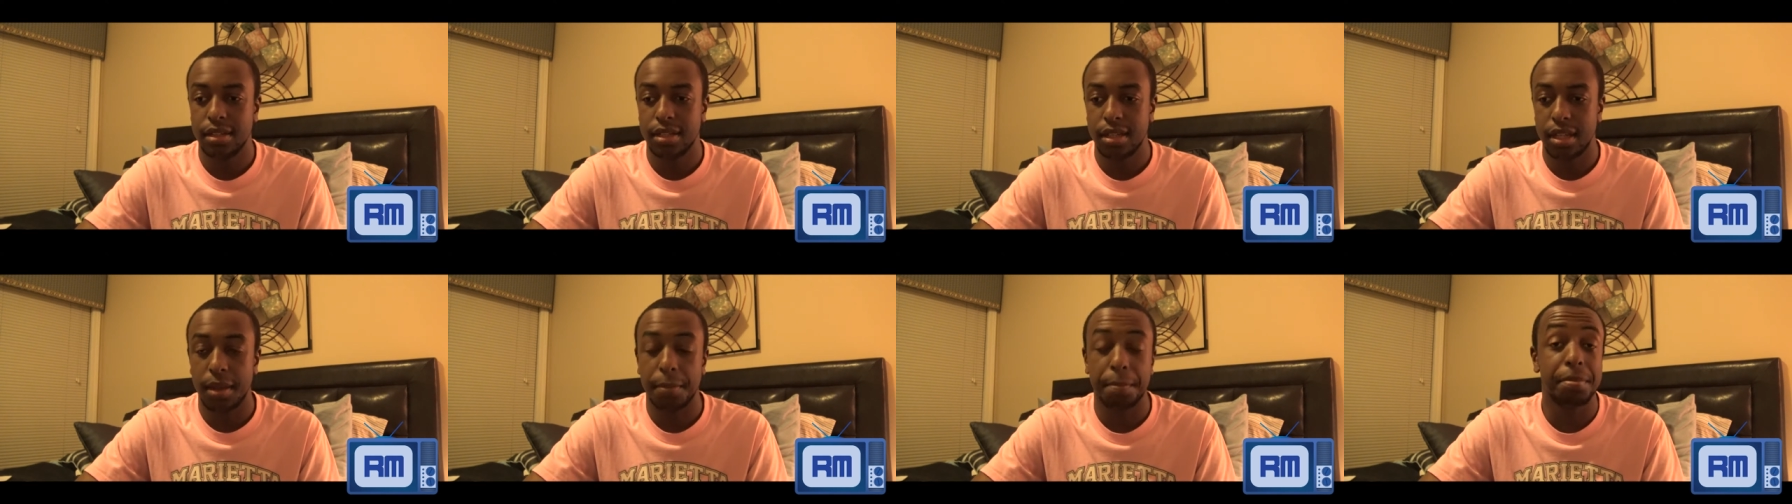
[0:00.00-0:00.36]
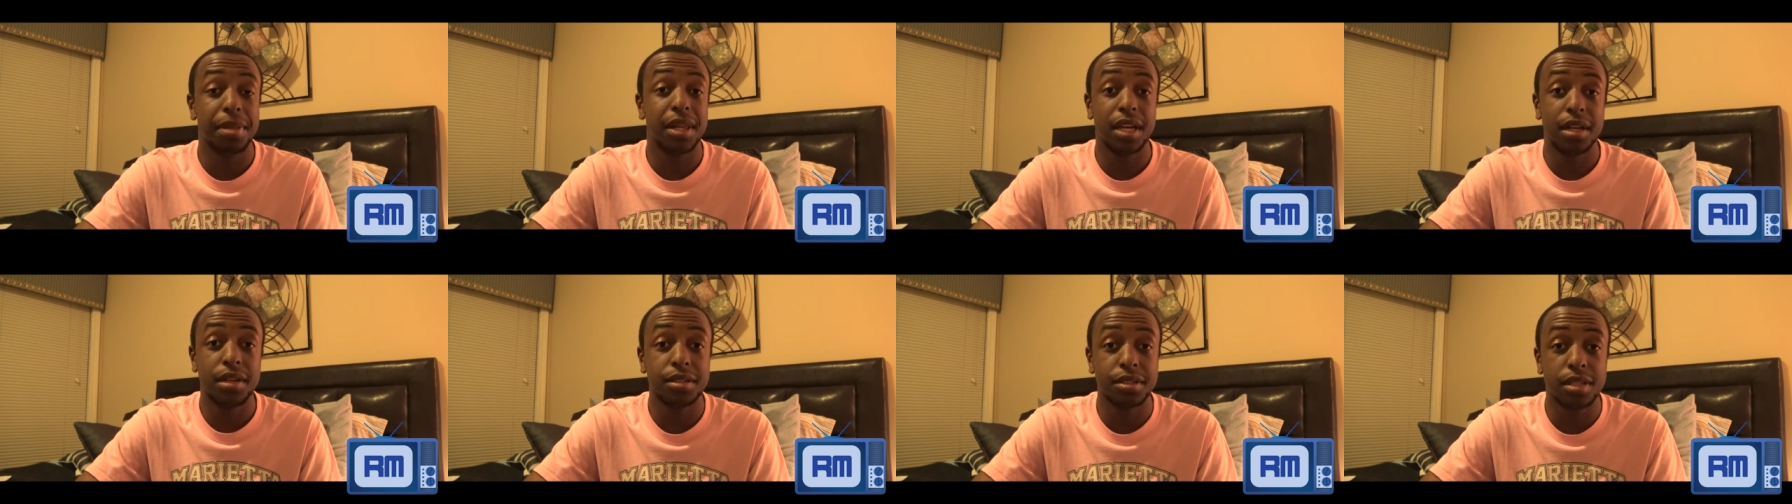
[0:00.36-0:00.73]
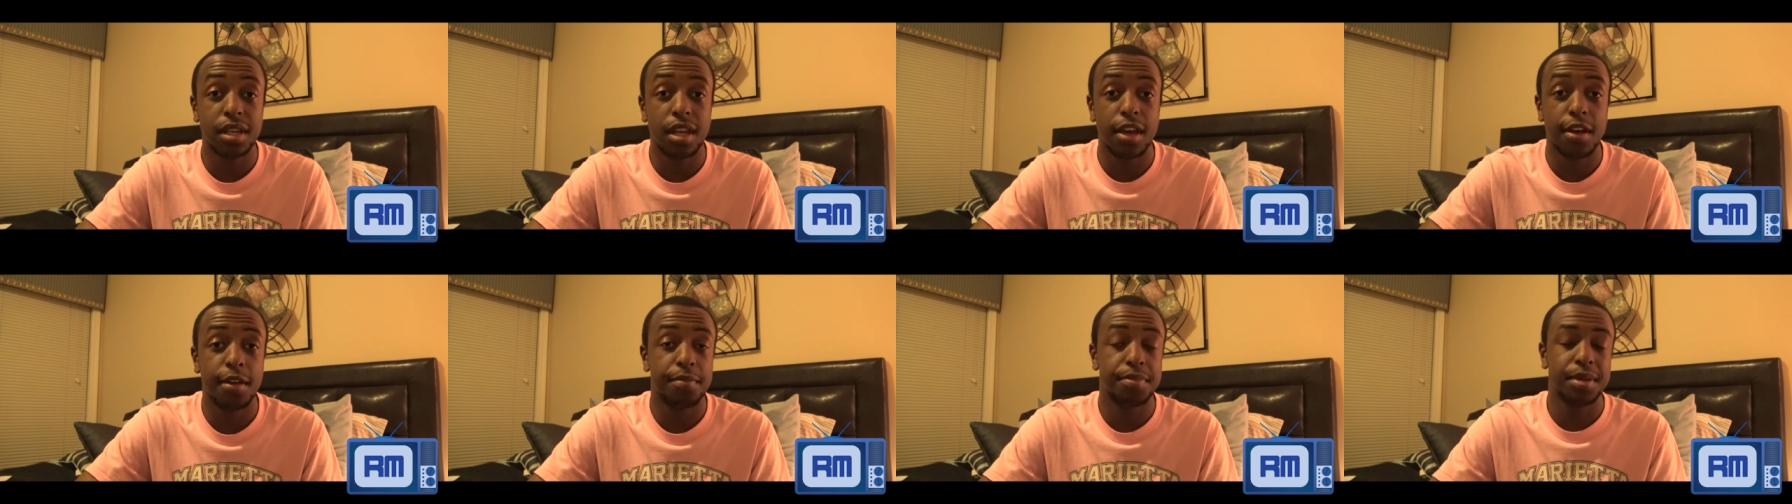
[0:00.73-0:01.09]
that players
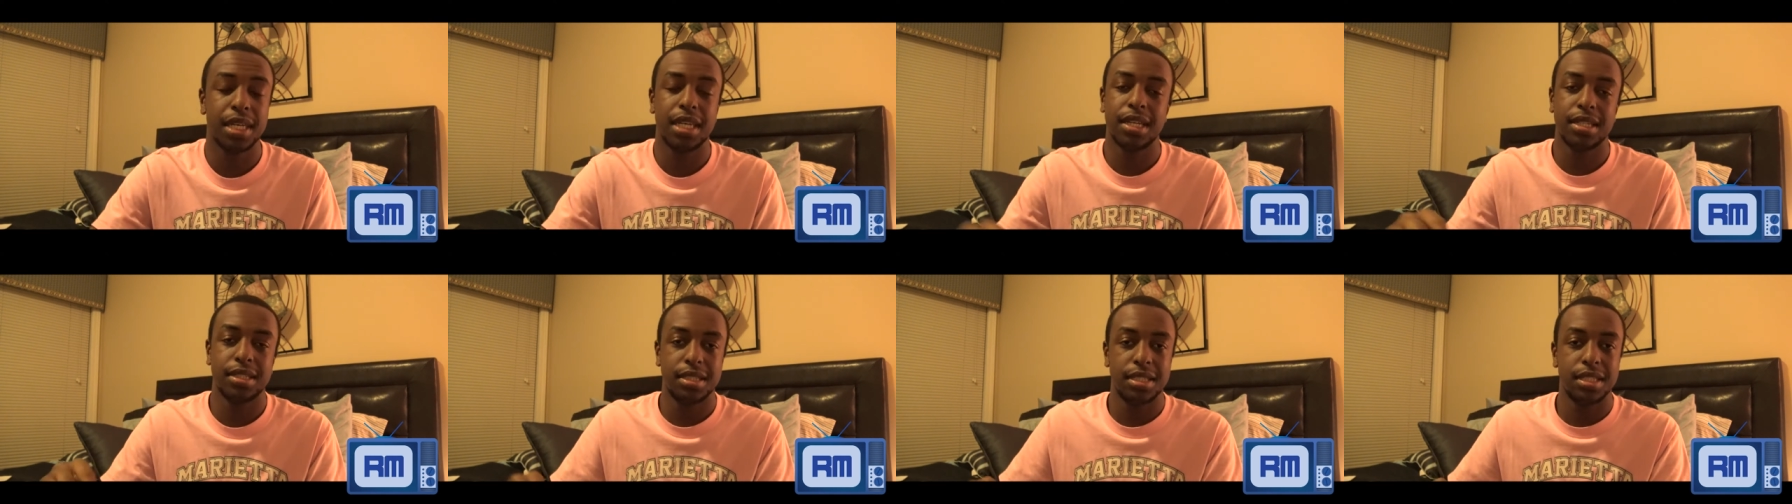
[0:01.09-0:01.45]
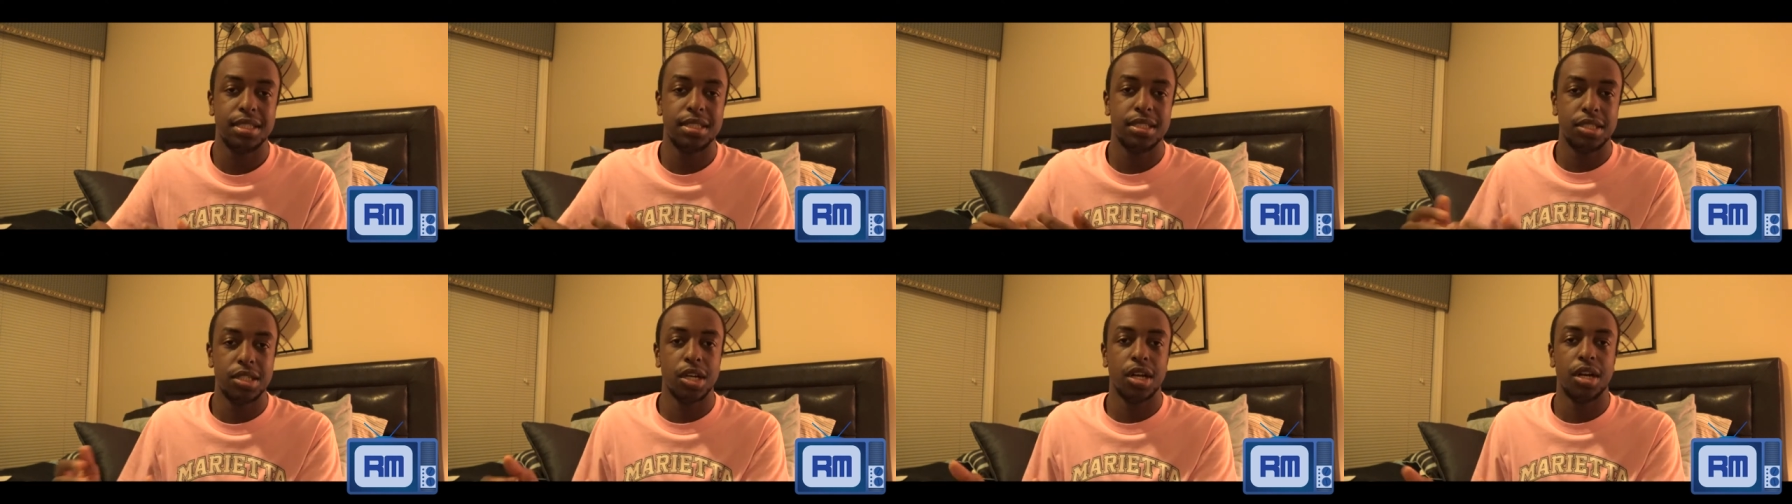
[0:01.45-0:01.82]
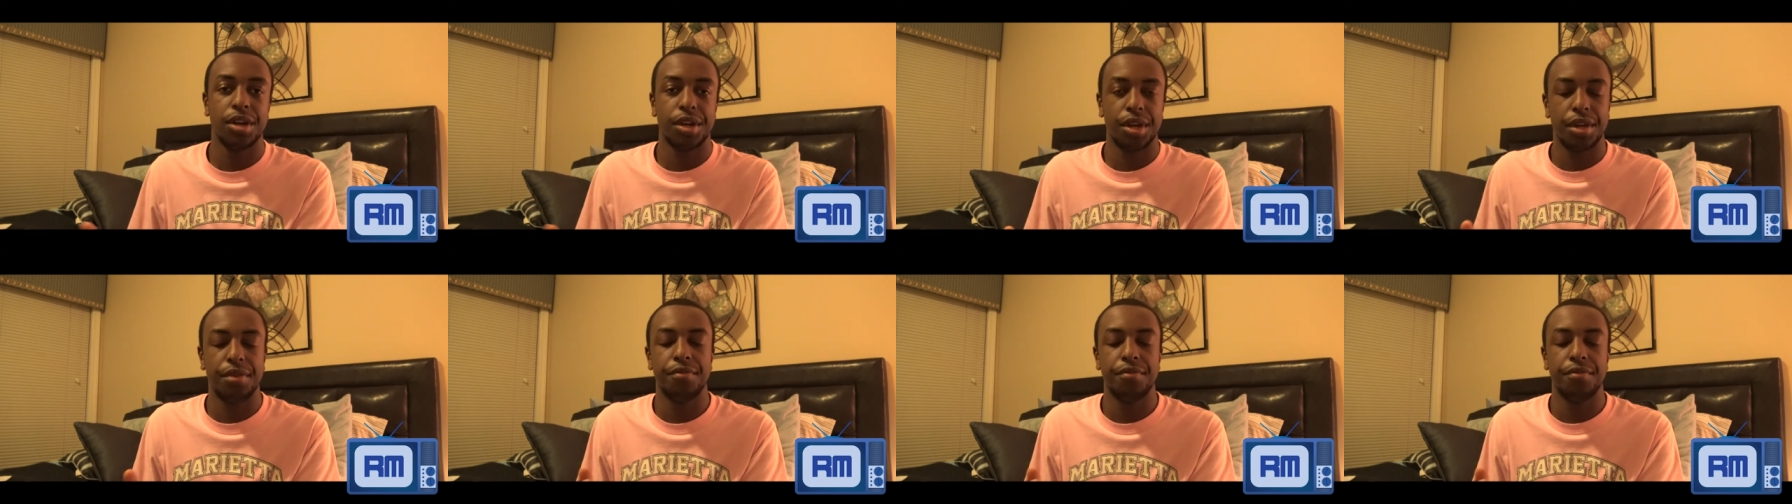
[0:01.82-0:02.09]
love because he's young